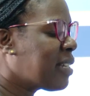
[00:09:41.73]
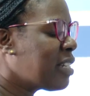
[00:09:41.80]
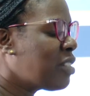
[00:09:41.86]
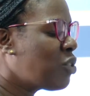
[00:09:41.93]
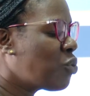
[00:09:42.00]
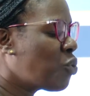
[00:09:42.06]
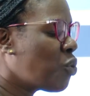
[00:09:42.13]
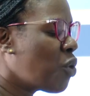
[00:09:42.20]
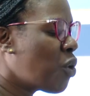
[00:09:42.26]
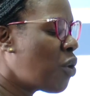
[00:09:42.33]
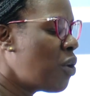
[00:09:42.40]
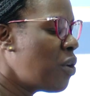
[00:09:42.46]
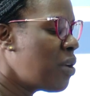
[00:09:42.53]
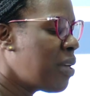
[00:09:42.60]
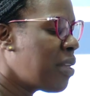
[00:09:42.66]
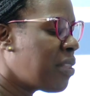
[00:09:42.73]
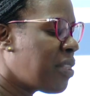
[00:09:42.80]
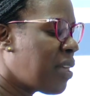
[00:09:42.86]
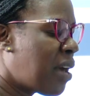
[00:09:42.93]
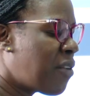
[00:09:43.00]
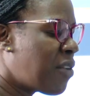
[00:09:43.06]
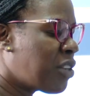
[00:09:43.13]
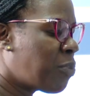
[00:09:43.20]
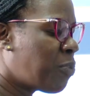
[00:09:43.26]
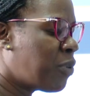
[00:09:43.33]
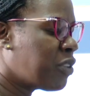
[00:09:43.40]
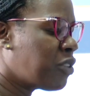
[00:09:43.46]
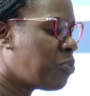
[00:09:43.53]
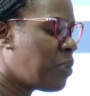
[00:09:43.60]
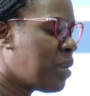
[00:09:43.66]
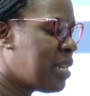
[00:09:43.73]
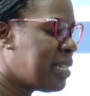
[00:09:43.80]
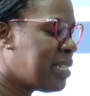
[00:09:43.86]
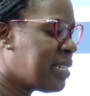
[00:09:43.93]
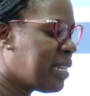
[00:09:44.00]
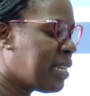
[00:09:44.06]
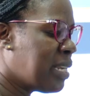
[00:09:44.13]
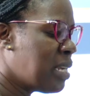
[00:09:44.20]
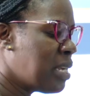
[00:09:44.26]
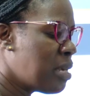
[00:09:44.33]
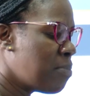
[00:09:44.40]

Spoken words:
get to know their responsibility,